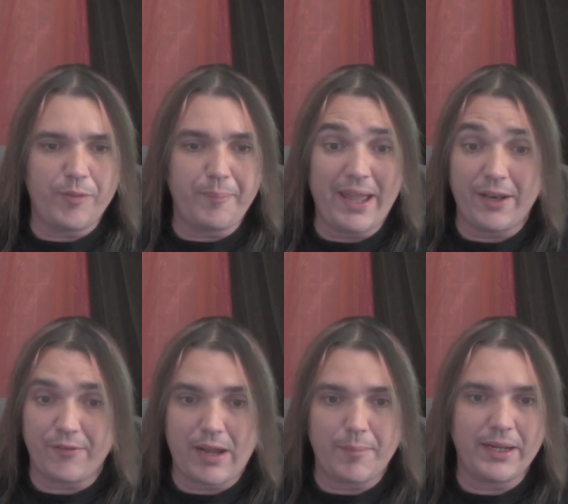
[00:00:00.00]
with
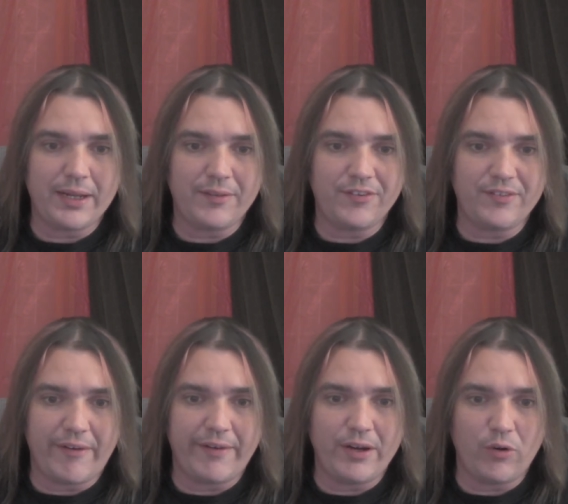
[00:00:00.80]
panoramic and
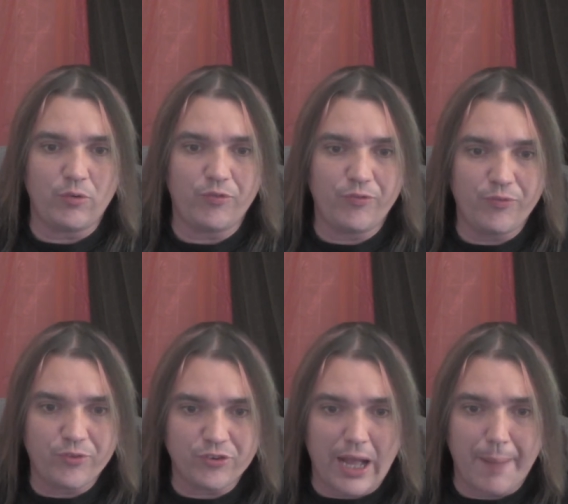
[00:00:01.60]

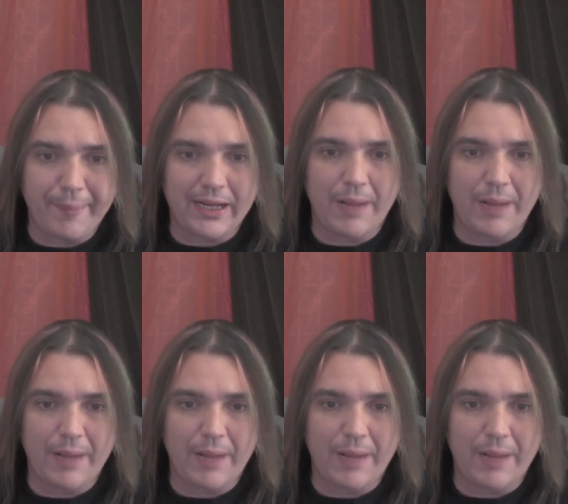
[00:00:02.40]
stereoscopic